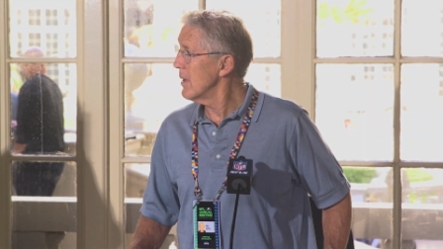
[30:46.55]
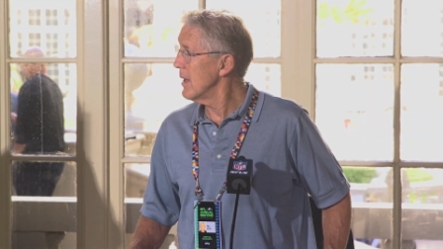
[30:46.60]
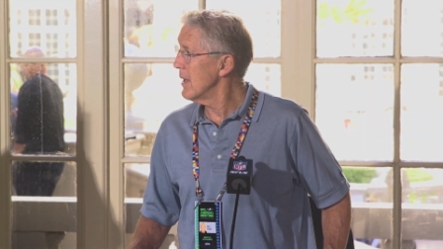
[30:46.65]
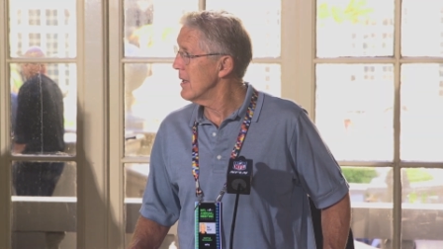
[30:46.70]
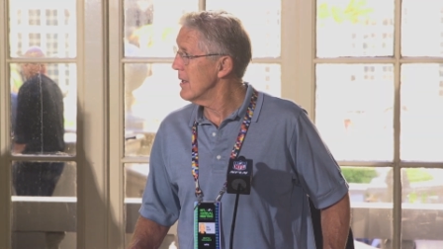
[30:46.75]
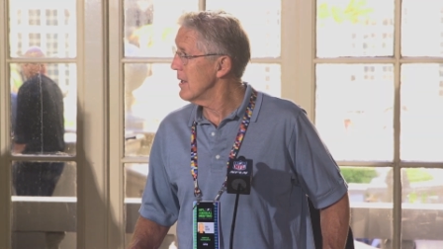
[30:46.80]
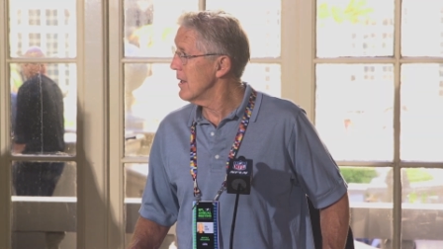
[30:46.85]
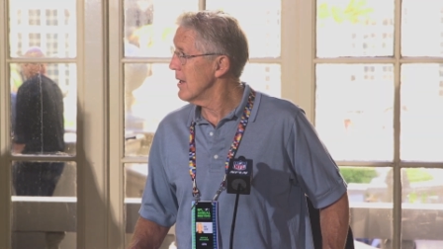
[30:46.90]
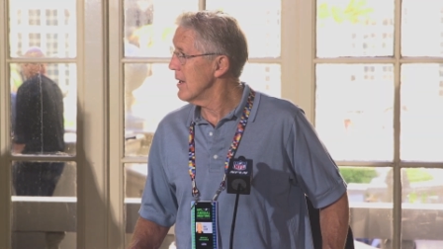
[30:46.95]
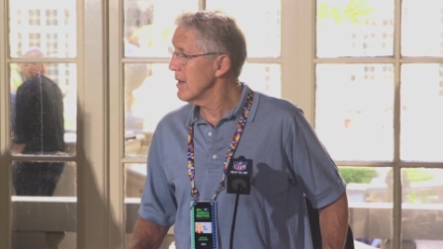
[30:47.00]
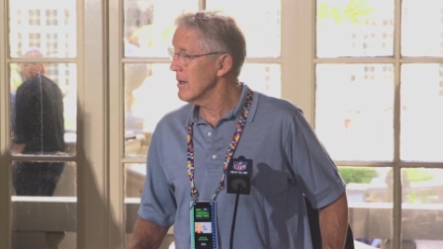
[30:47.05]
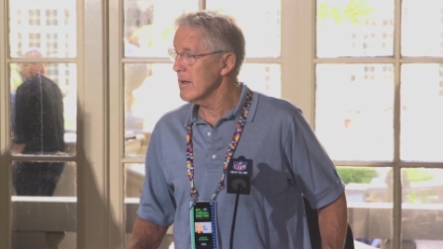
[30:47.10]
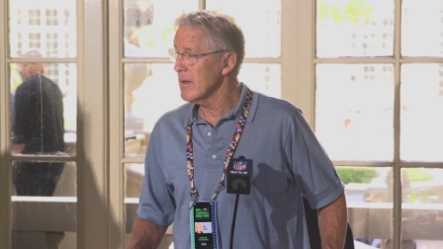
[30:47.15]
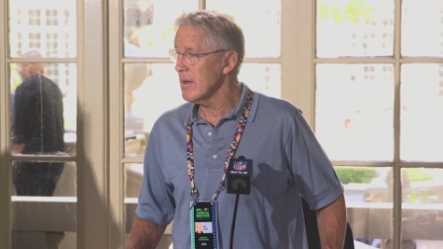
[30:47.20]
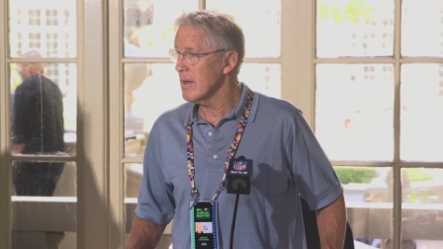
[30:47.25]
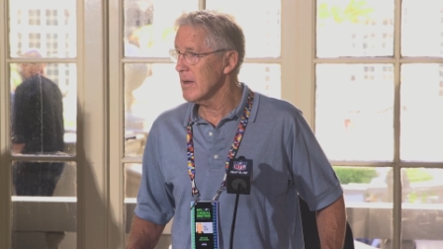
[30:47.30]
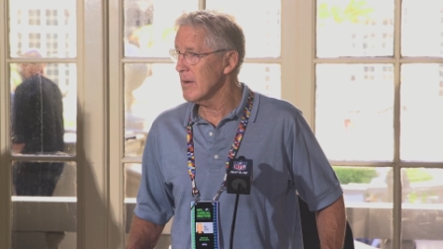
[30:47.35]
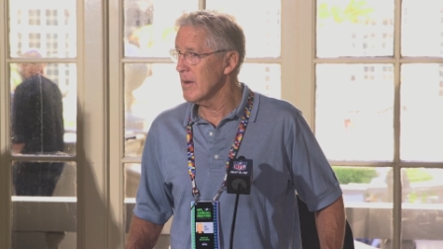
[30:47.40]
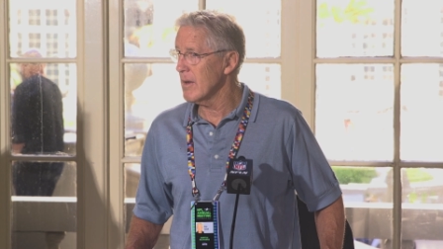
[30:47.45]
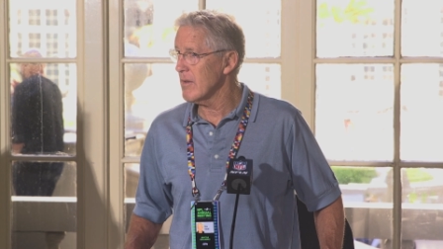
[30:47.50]
And uh,
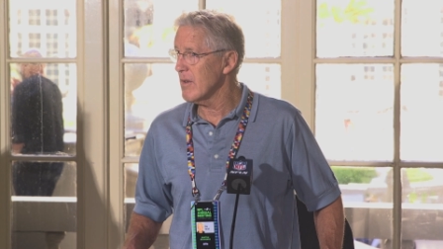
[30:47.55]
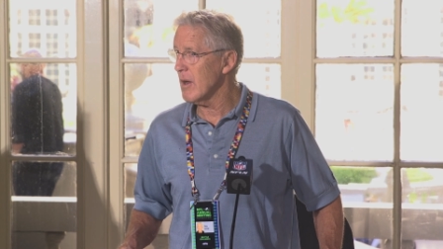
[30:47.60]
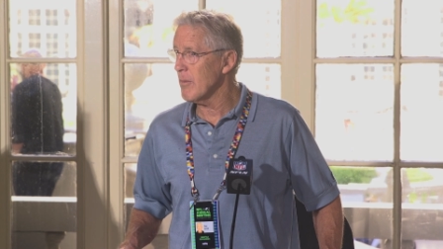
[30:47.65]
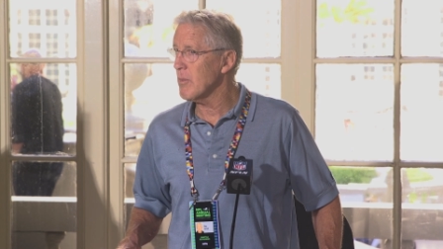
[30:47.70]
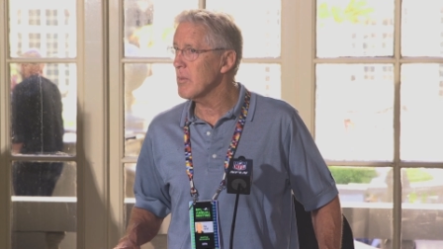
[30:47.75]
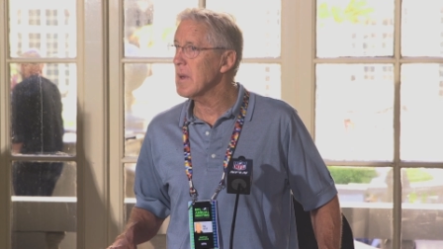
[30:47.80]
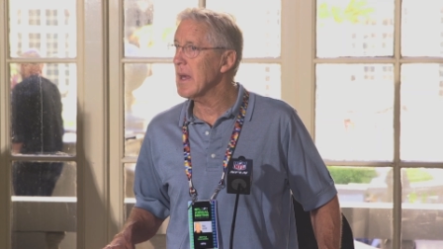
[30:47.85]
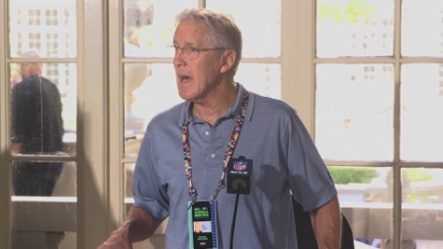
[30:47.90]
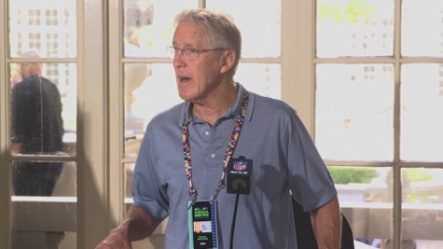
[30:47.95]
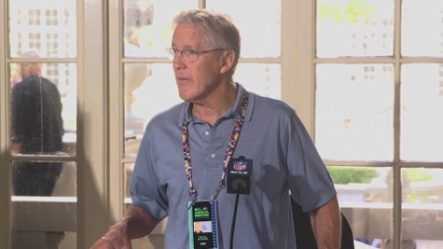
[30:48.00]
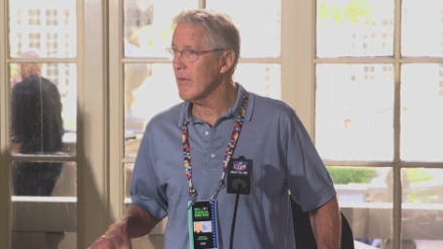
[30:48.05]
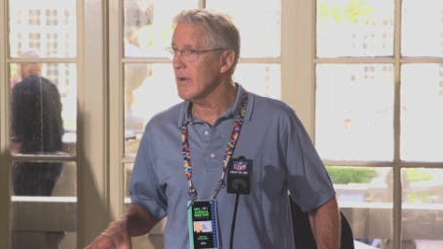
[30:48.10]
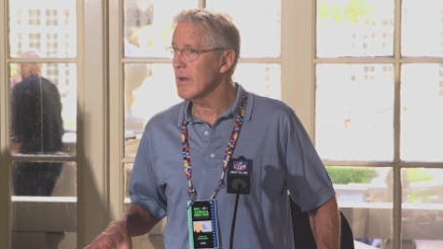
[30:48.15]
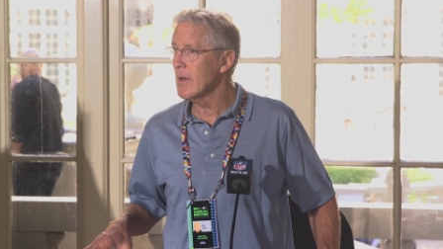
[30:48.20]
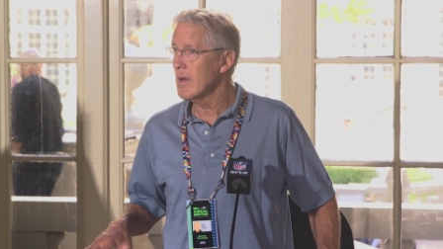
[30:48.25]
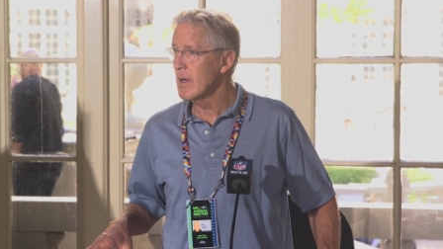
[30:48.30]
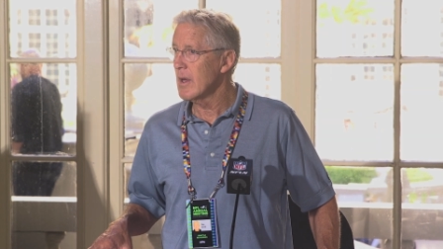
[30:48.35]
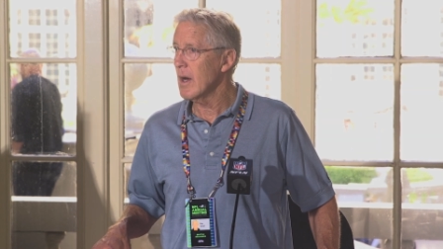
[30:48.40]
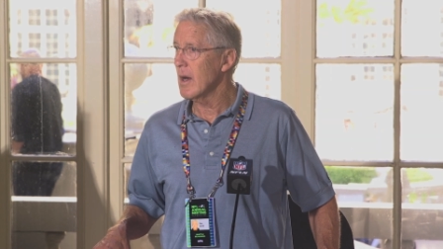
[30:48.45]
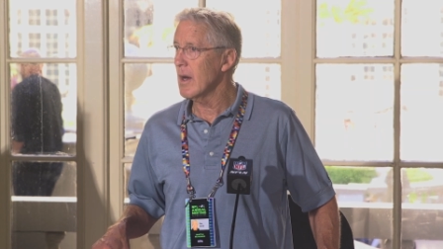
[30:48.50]
it's helped me have a,
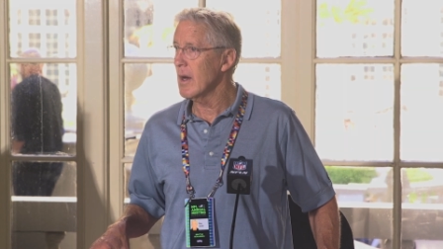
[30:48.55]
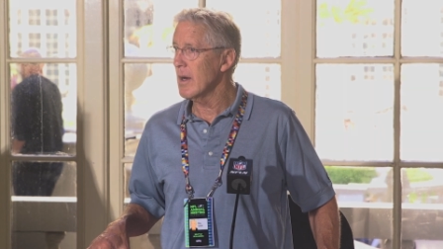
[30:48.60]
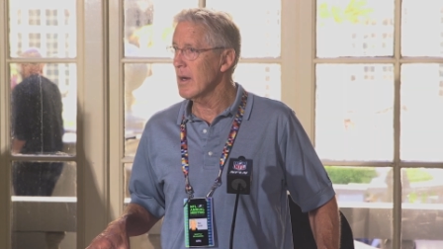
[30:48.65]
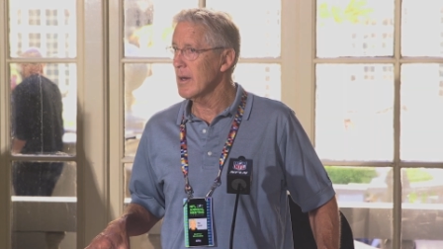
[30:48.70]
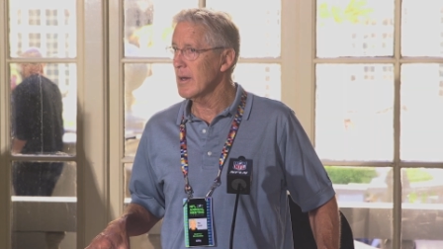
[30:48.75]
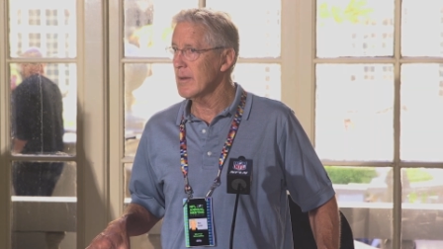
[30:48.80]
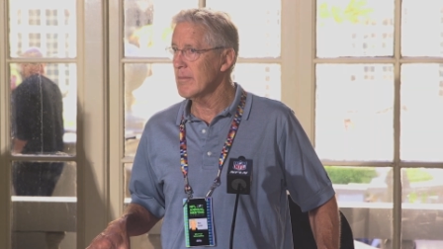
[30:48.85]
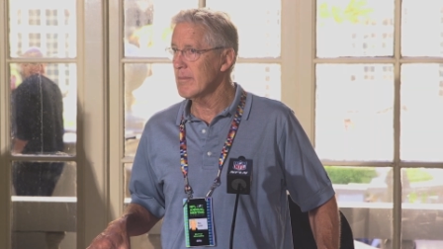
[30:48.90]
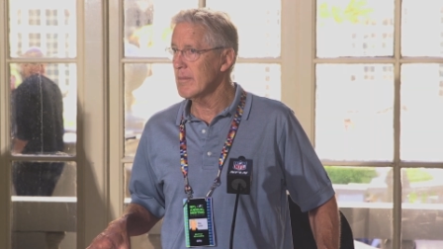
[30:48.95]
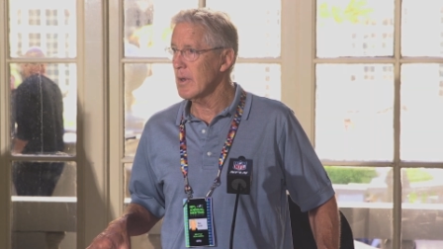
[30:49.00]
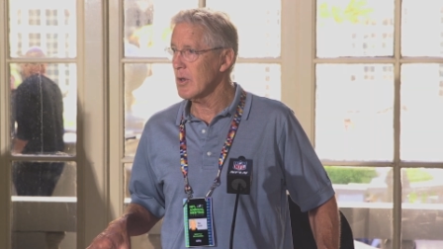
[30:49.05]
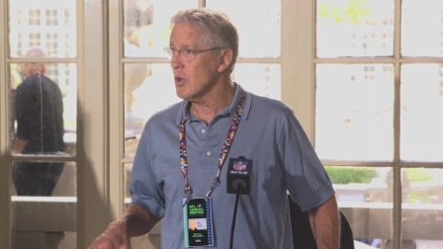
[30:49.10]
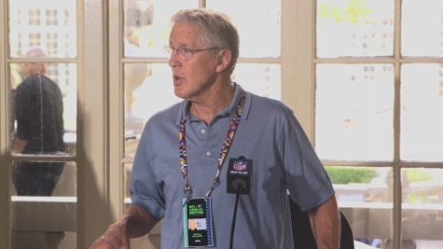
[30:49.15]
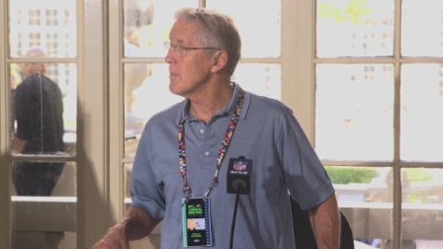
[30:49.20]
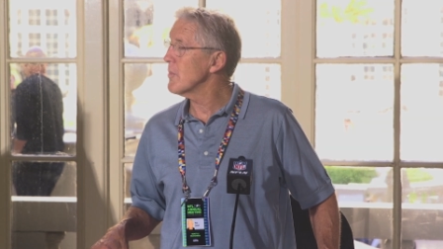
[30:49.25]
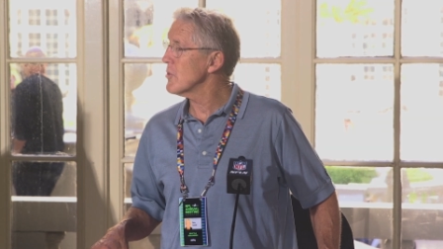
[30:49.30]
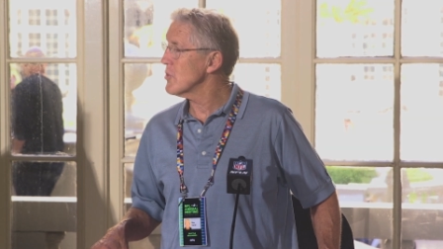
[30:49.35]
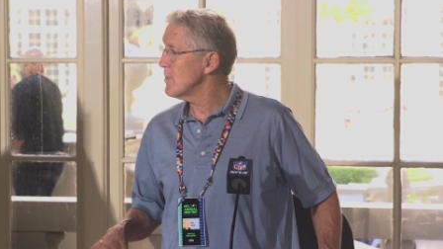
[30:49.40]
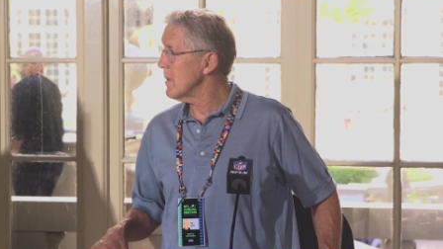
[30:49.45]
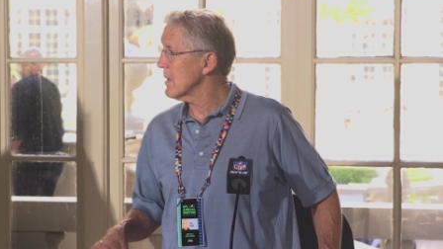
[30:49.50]
uh, a
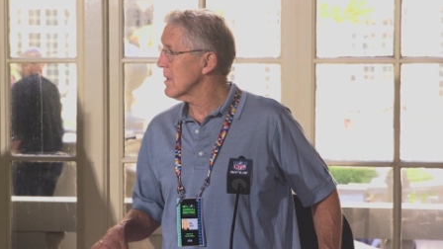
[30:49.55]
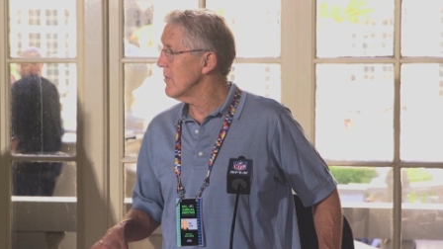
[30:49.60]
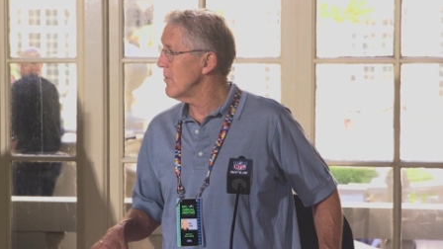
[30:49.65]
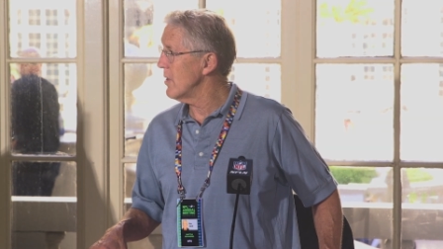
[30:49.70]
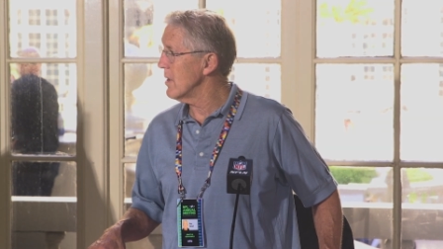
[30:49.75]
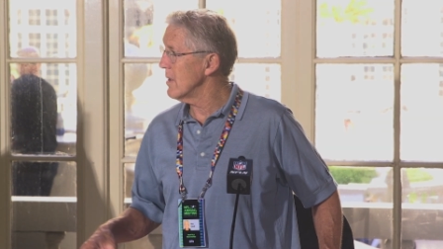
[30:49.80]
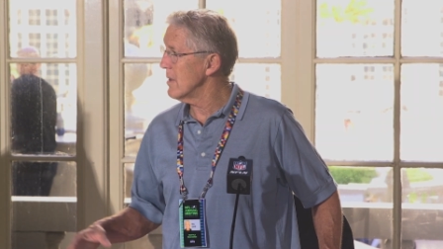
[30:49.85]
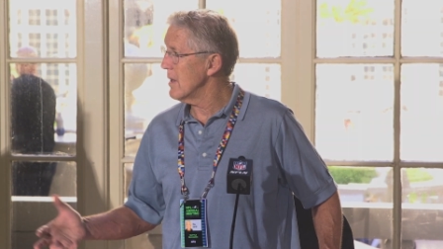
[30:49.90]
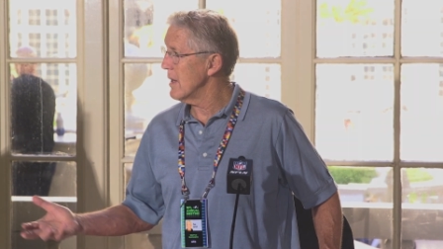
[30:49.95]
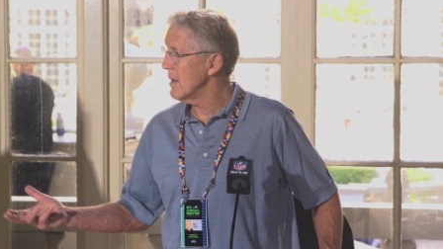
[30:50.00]
good perspective on it.